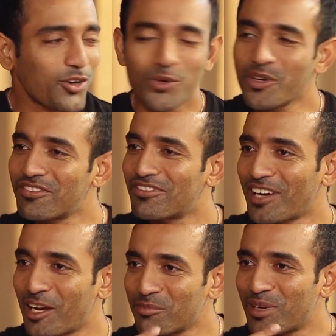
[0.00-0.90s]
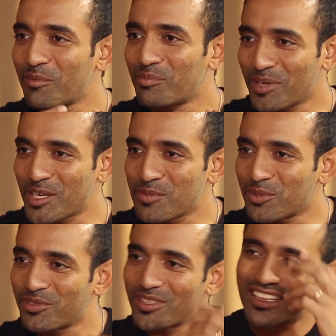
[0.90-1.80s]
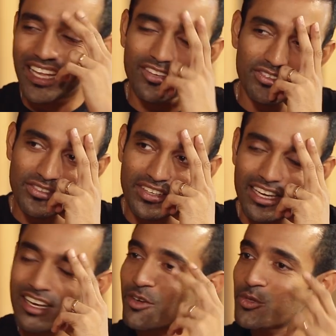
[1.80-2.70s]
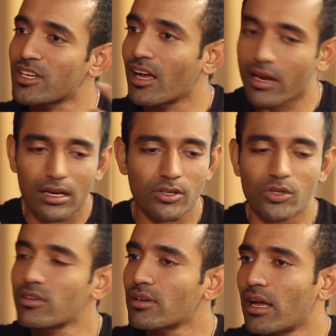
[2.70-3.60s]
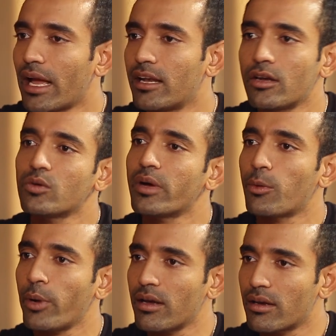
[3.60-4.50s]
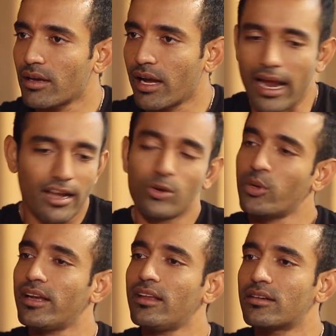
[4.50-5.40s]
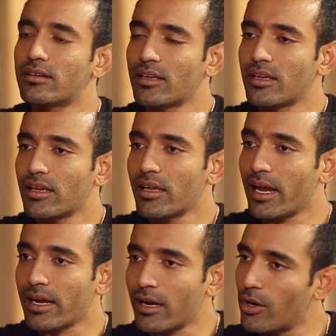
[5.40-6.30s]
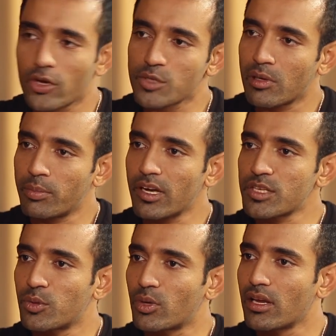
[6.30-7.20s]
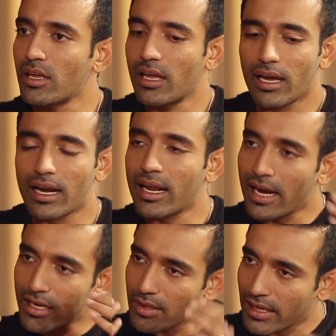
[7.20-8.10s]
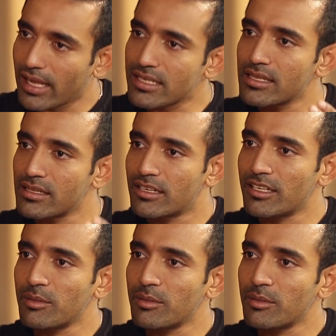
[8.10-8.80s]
couldn't find my passport for the life of it. And I was, I couldn't, I didn't know where it went. I had no idea and I had lost my passport and I had to cancel the